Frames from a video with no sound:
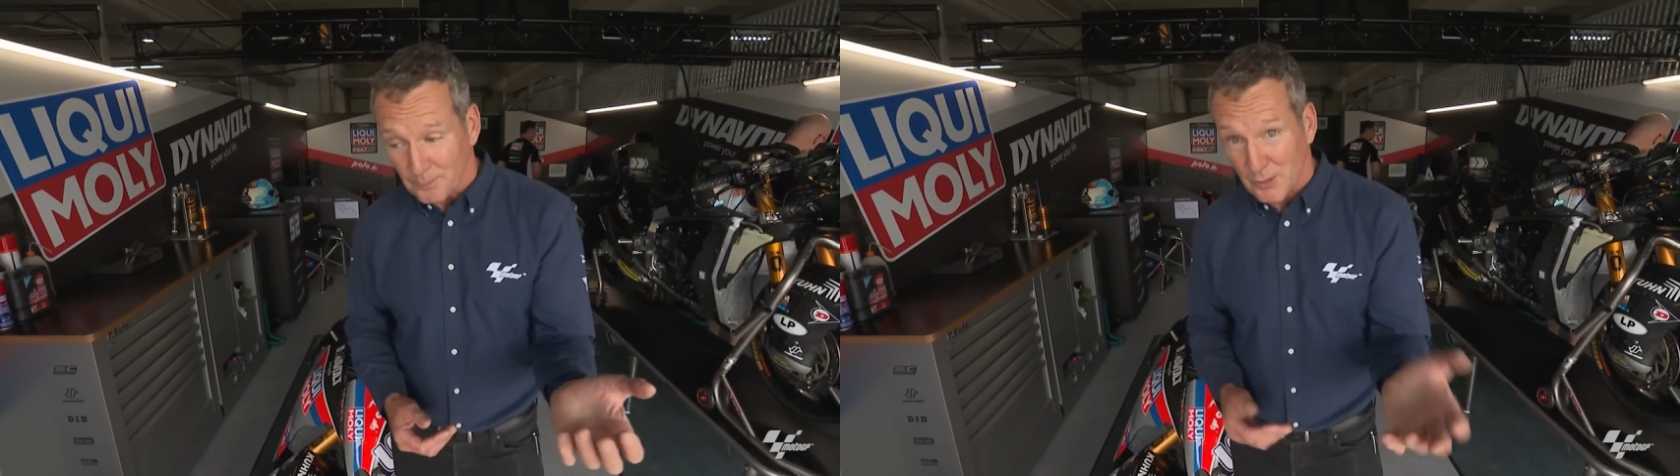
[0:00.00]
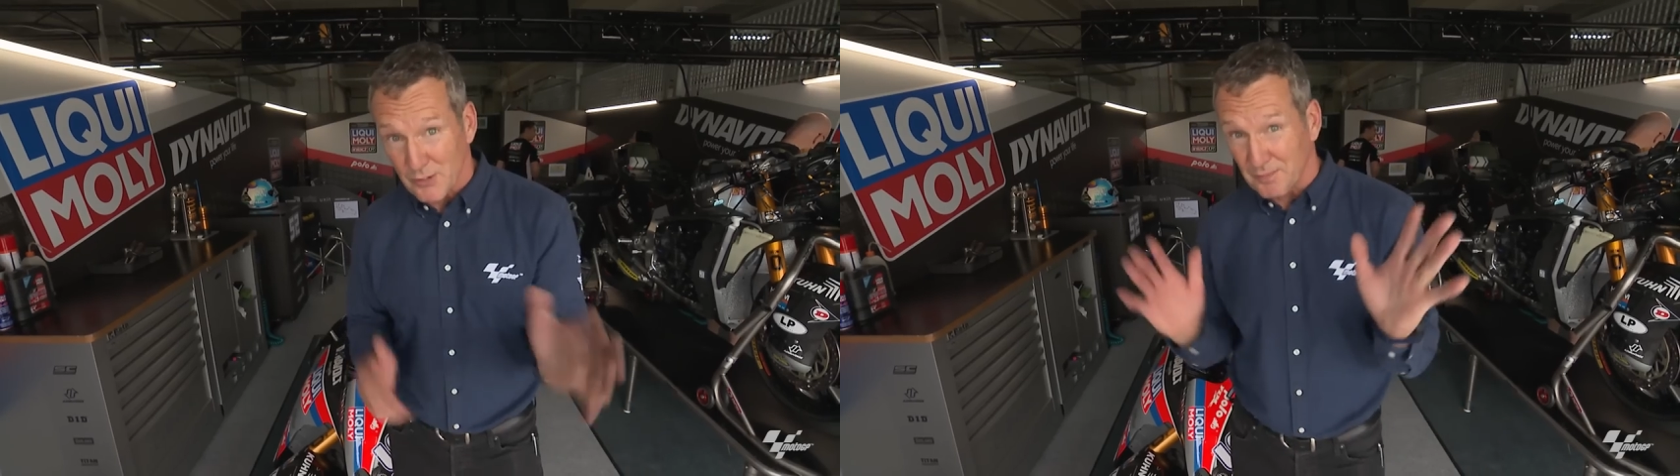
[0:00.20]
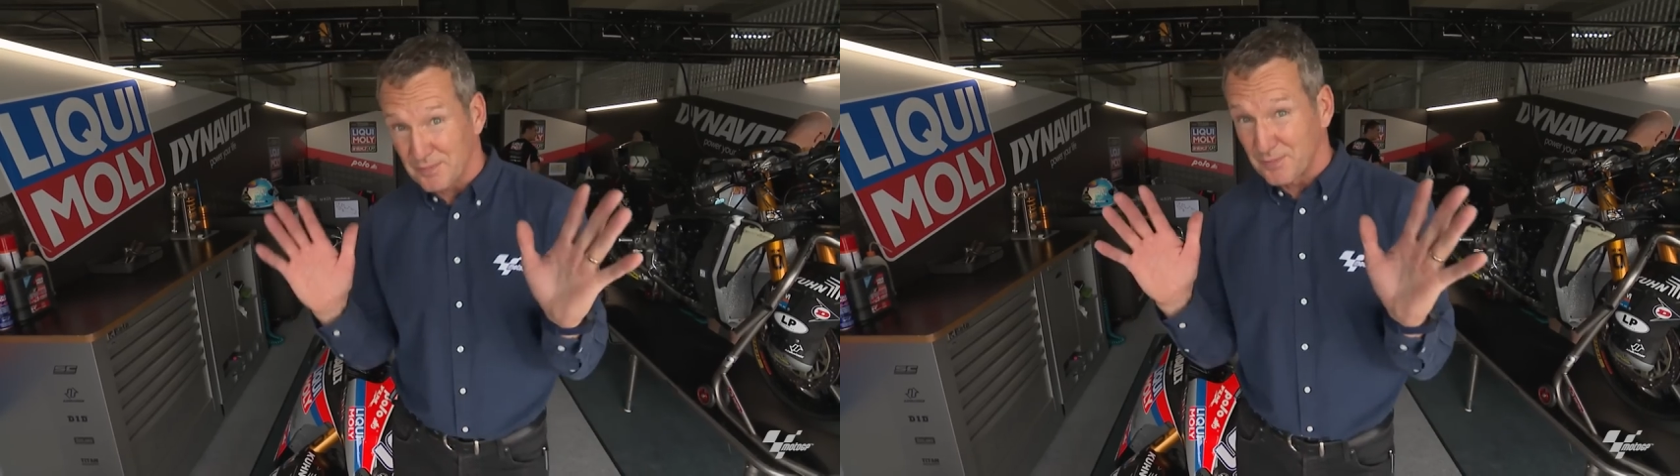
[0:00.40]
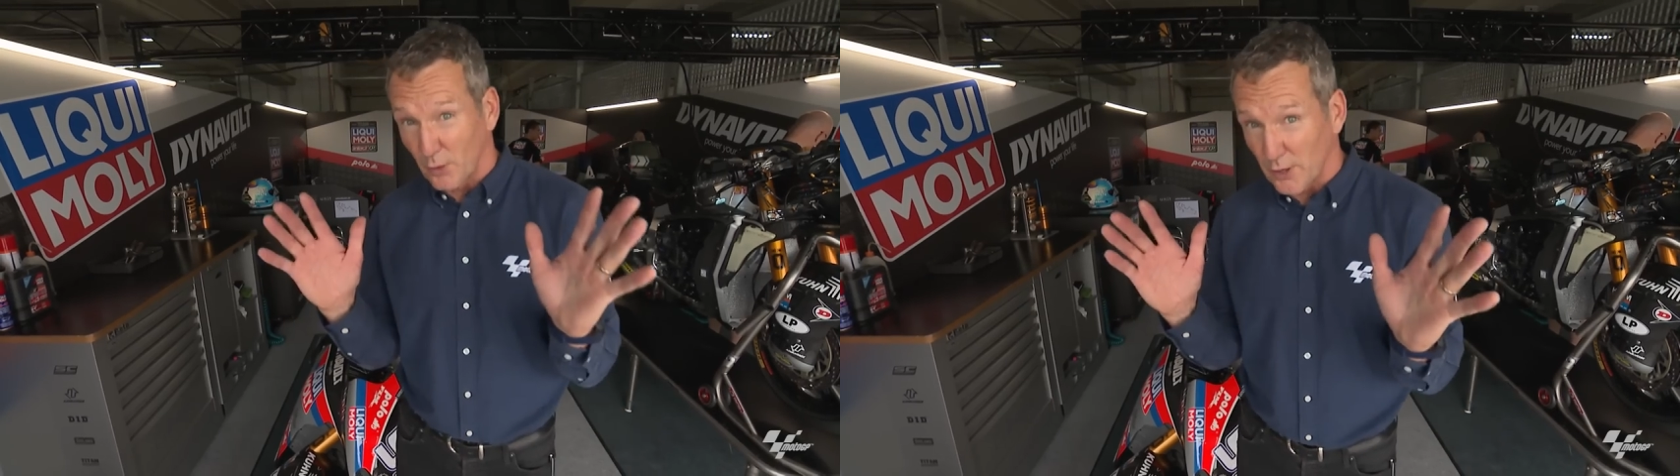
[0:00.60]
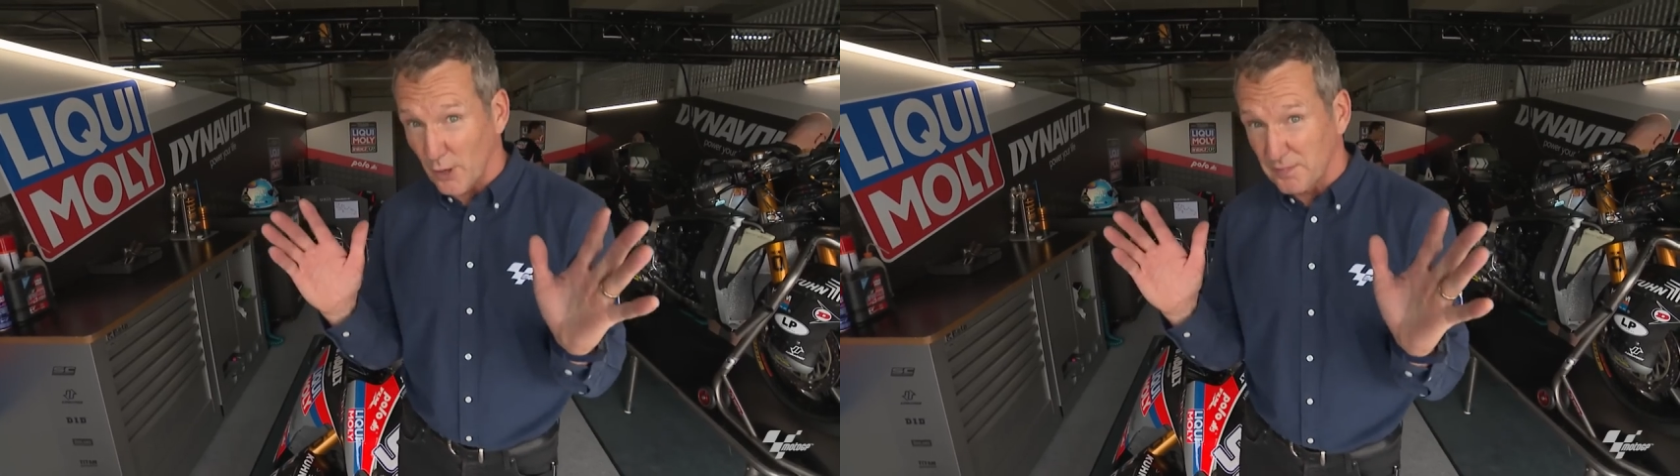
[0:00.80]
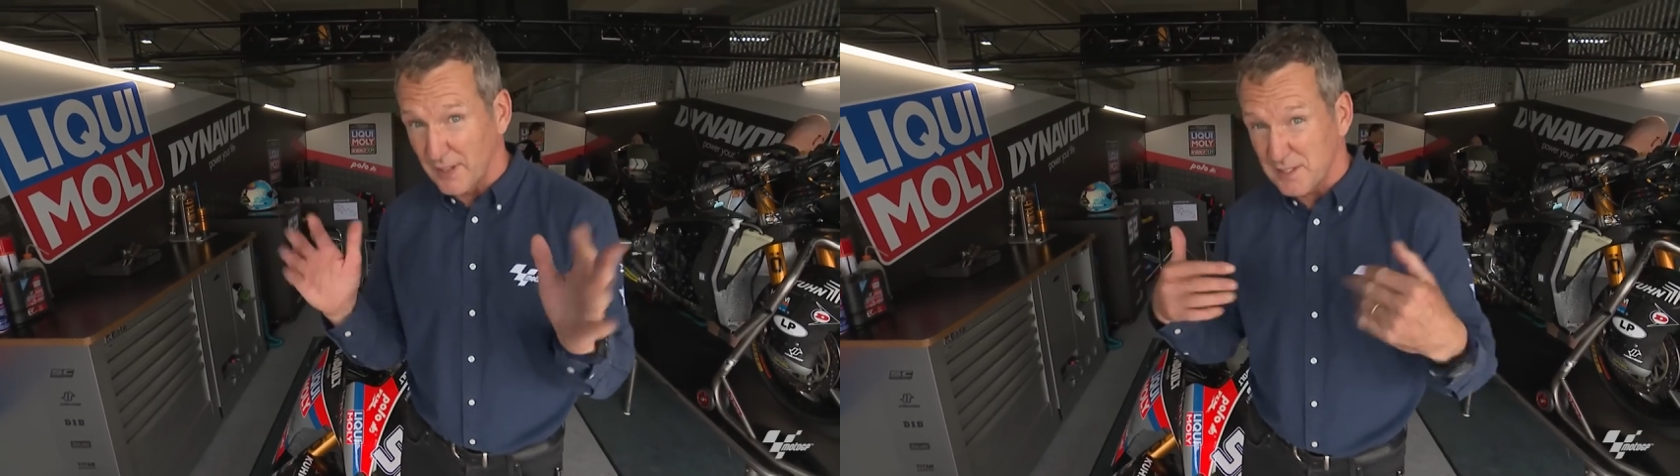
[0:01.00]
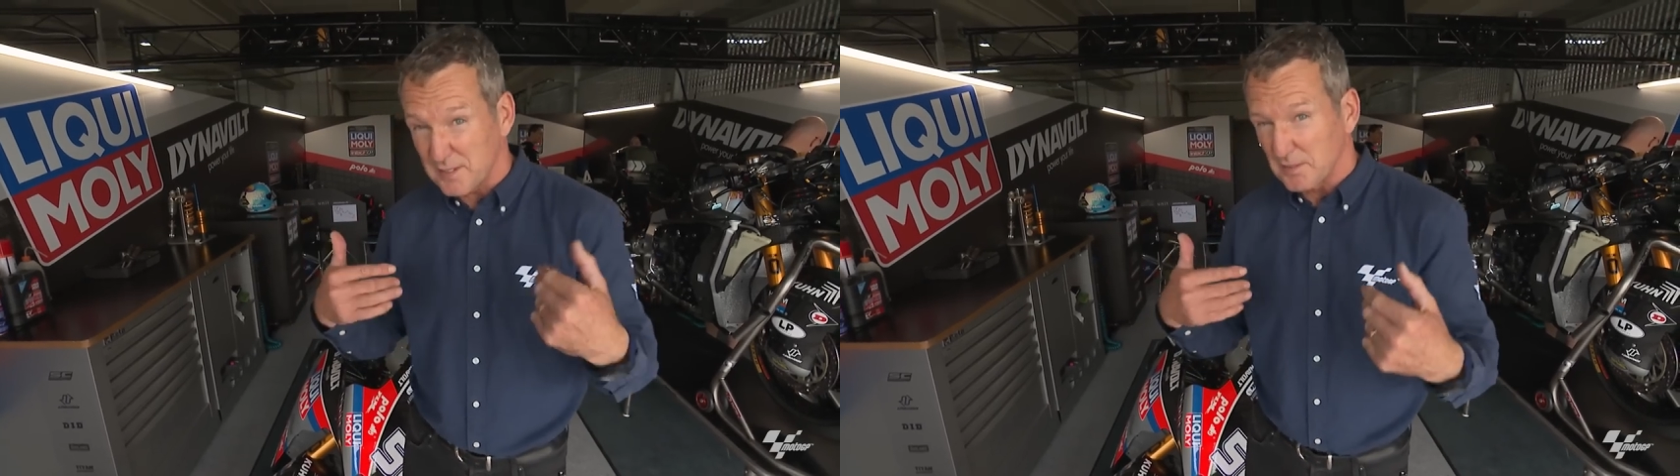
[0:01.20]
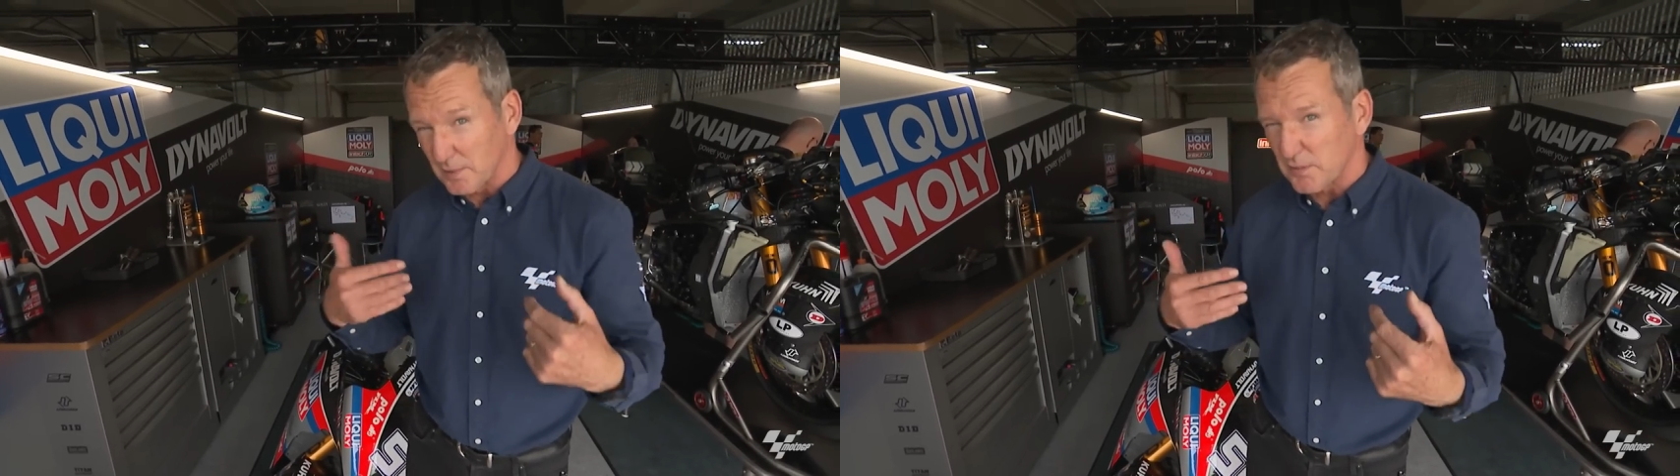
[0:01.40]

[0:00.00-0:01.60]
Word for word: because I've fallen off less,